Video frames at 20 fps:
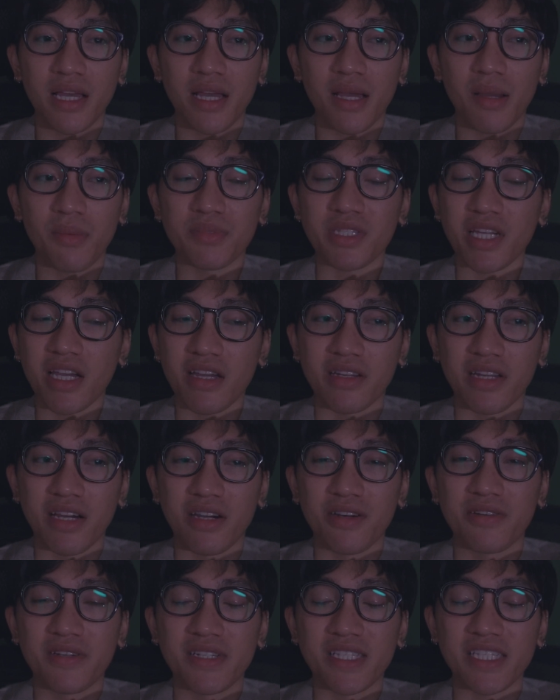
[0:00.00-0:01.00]
I'm tired now.
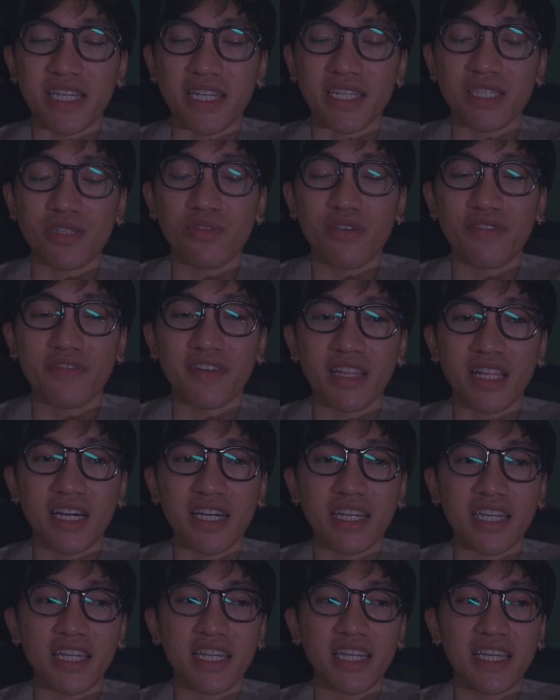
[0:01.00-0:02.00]
It's like 12
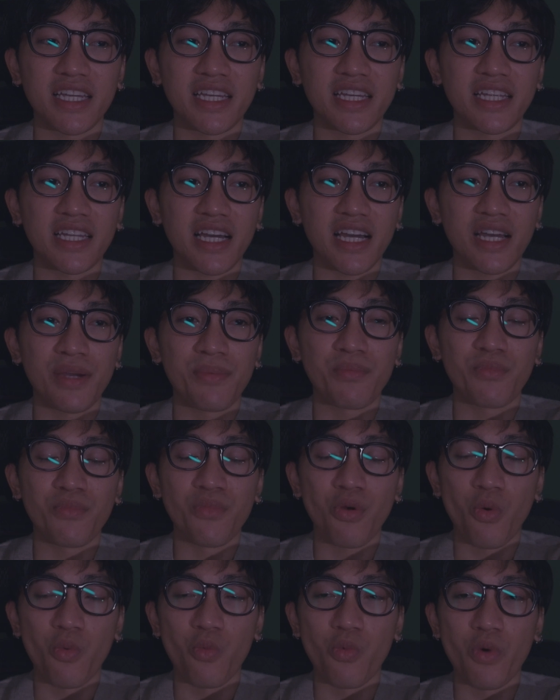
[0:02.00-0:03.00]
o'clock and I'm
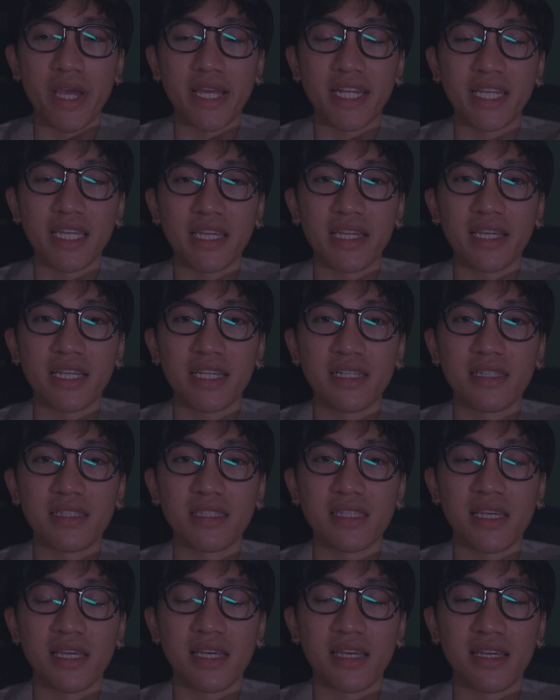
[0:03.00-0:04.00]
ready
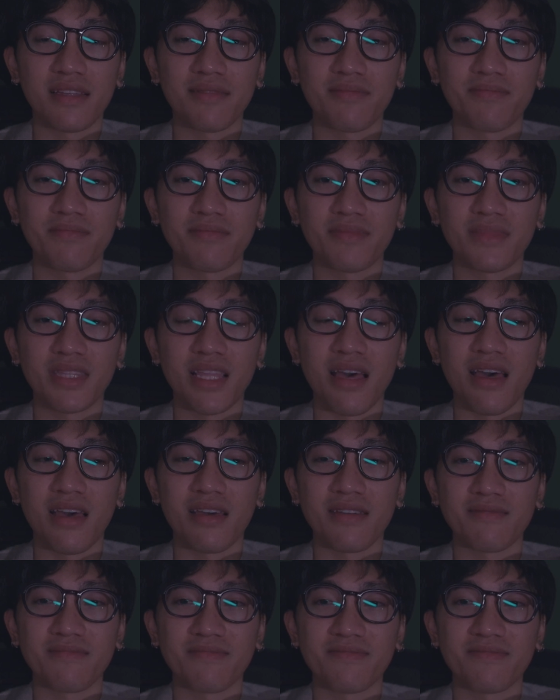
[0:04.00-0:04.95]
to hit the hay.